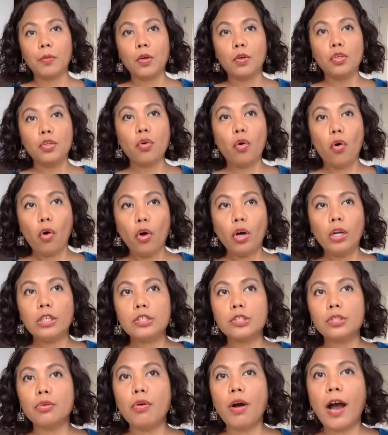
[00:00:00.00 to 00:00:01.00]
you
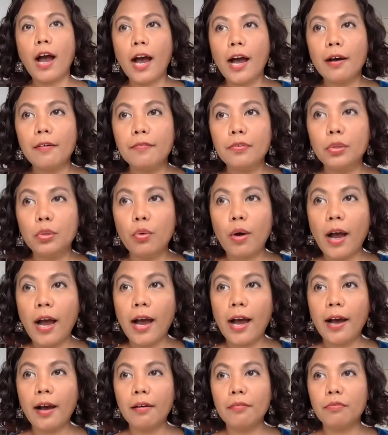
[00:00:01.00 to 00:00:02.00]
also have to
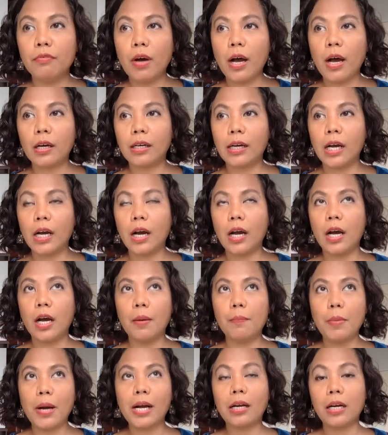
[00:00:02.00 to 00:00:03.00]
have
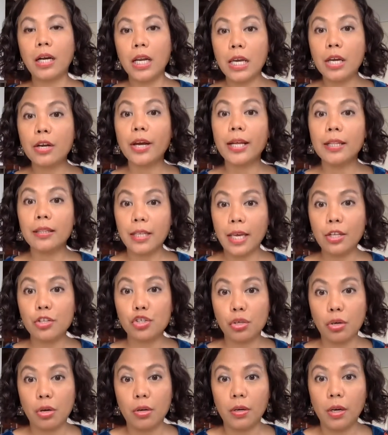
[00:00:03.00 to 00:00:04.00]
a clear
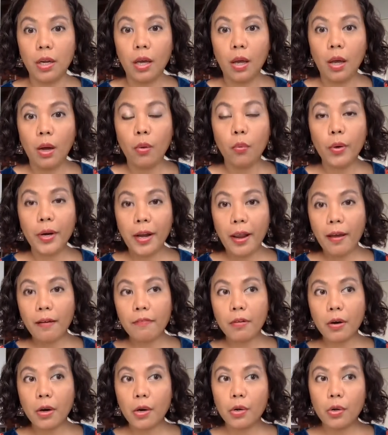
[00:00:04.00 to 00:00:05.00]
intention
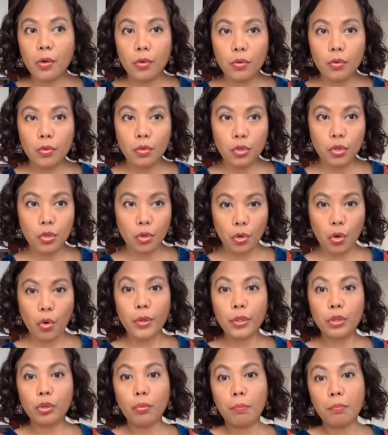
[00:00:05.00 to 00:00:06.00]
whenever you're
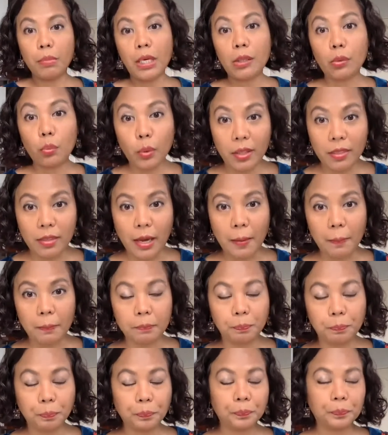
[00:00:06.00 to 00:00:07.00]
going to meet with them.
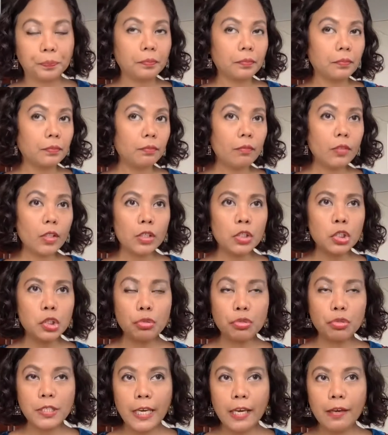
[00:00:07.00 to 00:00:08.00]

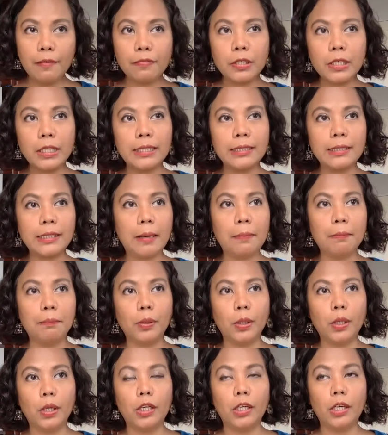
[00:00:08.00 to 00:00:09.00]
So say, for
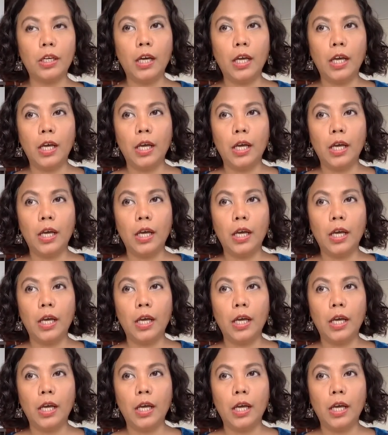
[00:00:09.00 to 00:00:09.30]
example,